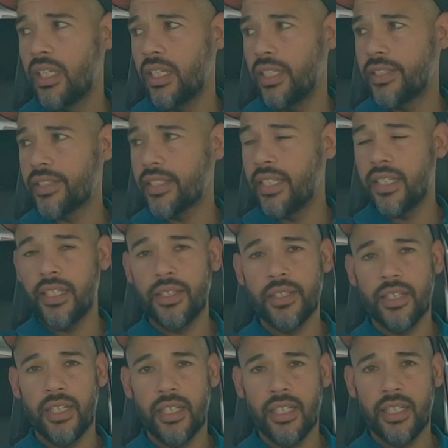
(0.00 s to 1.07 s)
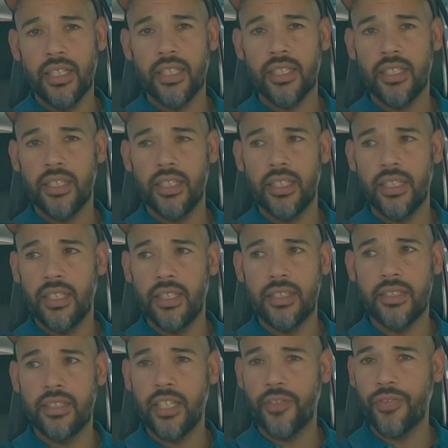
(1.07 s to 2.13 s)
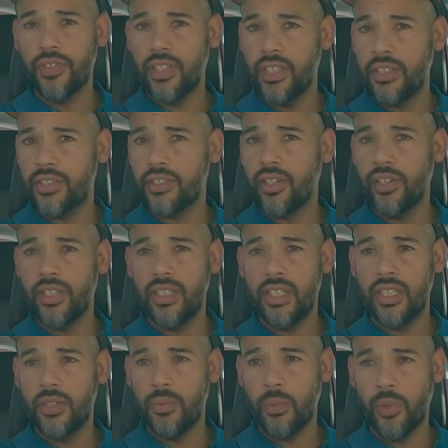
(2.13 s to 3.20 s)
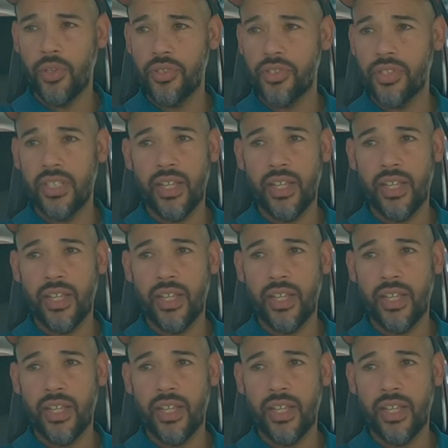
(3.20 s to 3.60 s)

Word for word: it's getting uh, it, it's definitely starting to get worse,